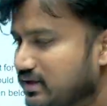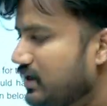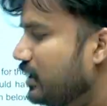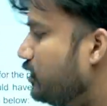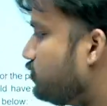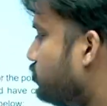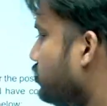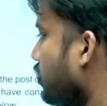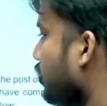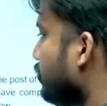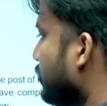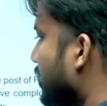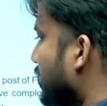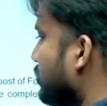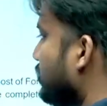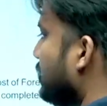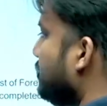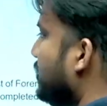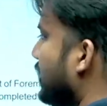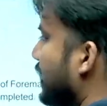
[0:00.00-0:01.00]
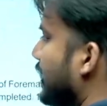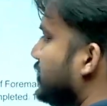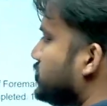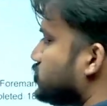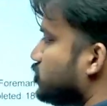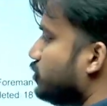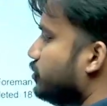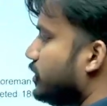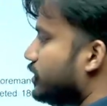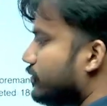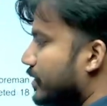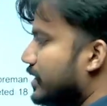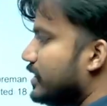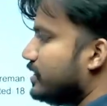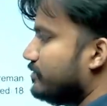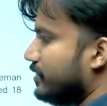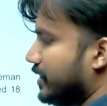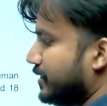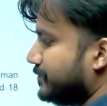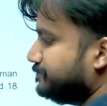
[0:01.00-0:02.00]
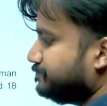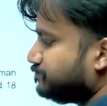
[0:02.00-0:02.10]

So your minimum age should be 21.